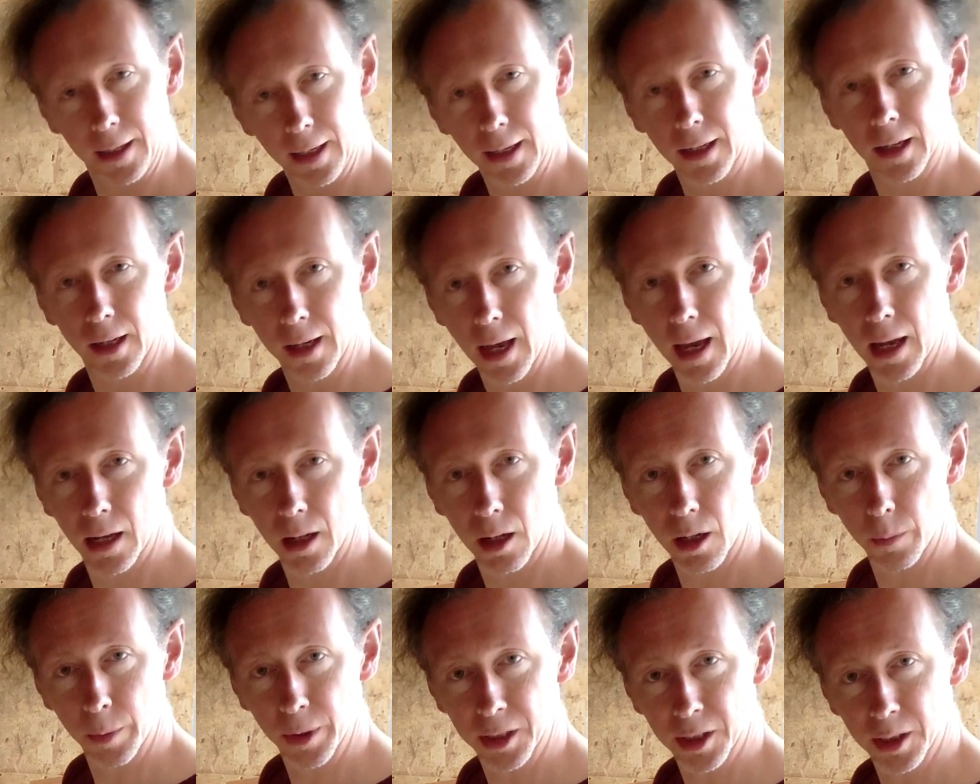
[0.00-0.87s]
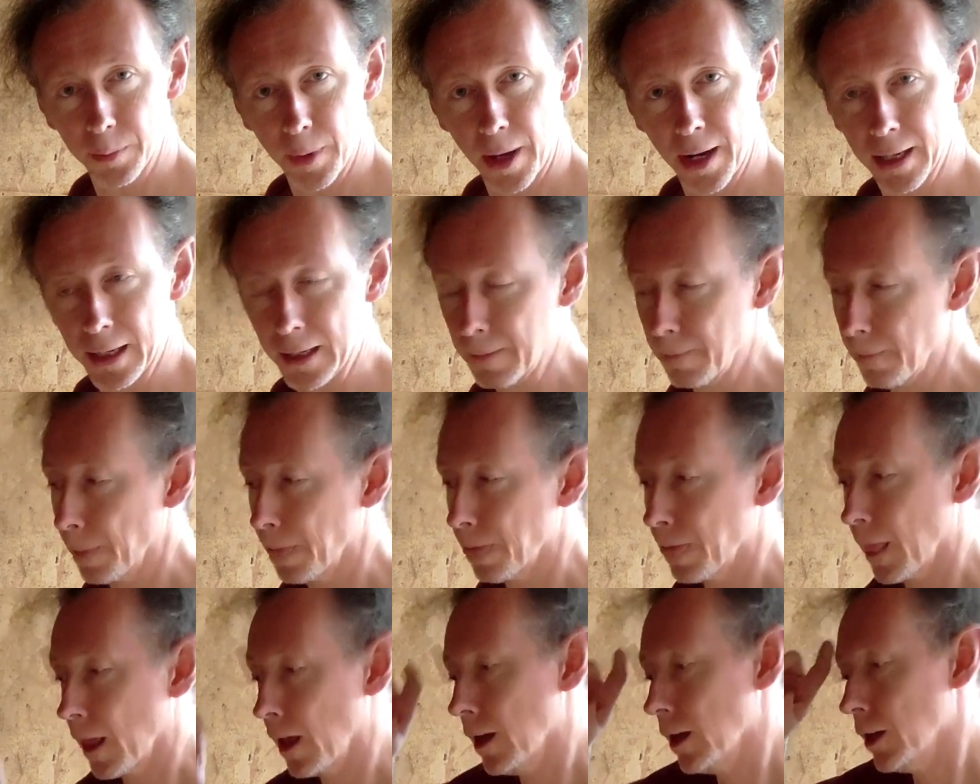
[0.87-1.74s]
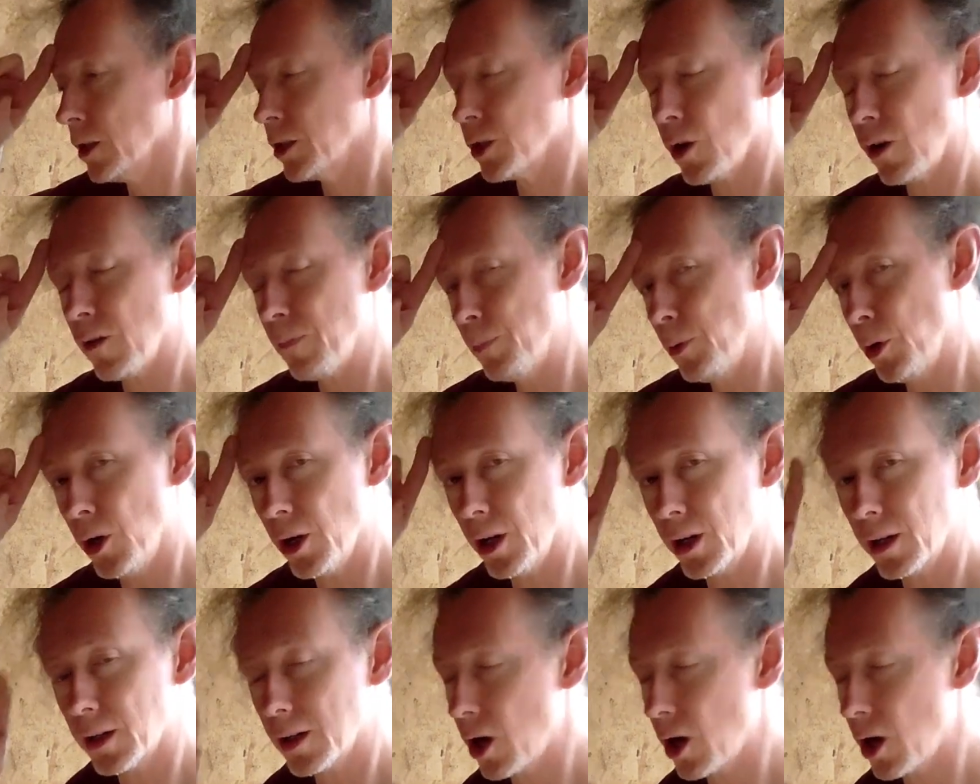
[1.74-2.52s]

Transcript: It can get a little bit smelly. So I've put a